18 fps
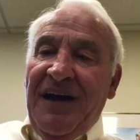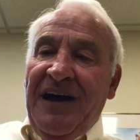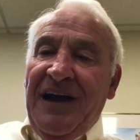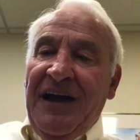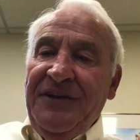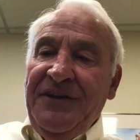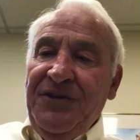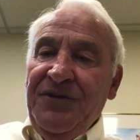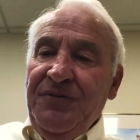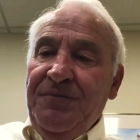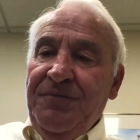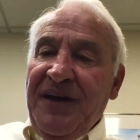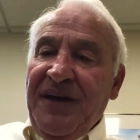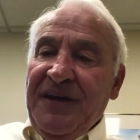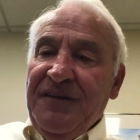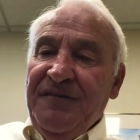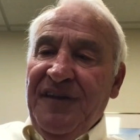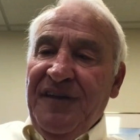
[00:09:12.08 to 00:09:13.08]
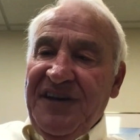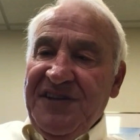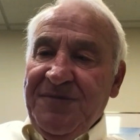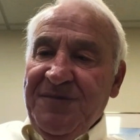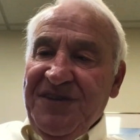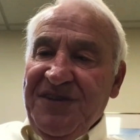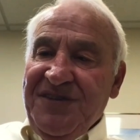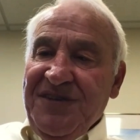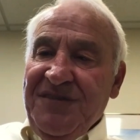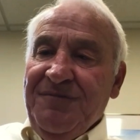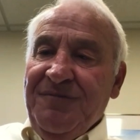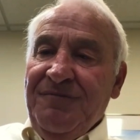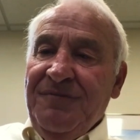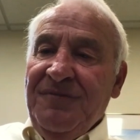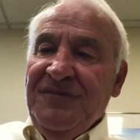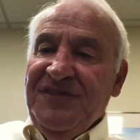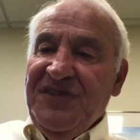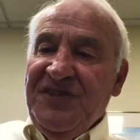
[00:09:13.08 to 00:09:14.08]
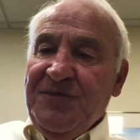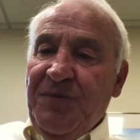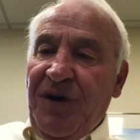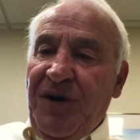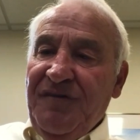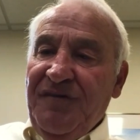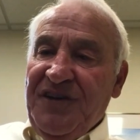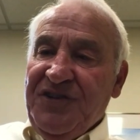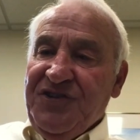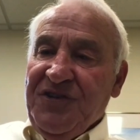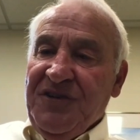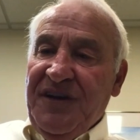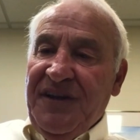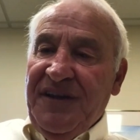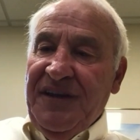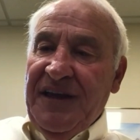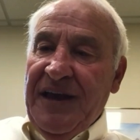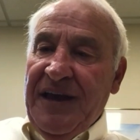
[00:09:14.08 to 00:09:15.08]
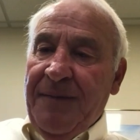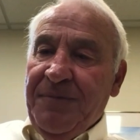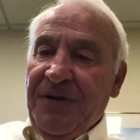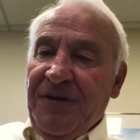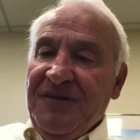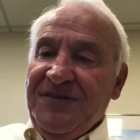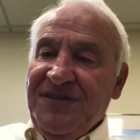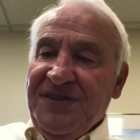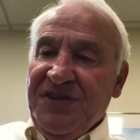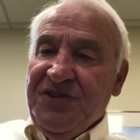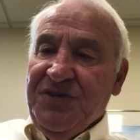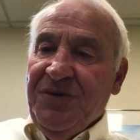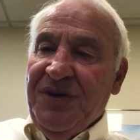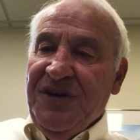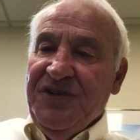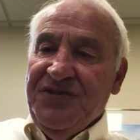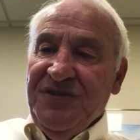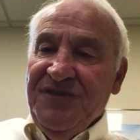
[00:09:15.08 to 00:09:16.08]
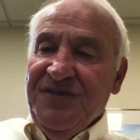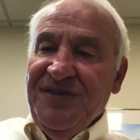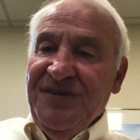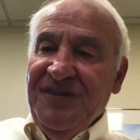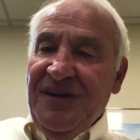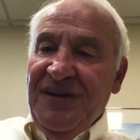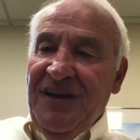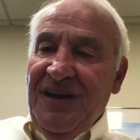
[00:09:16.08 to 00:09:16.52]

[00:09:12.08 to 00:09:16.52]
I do make investments in small venture capital situations.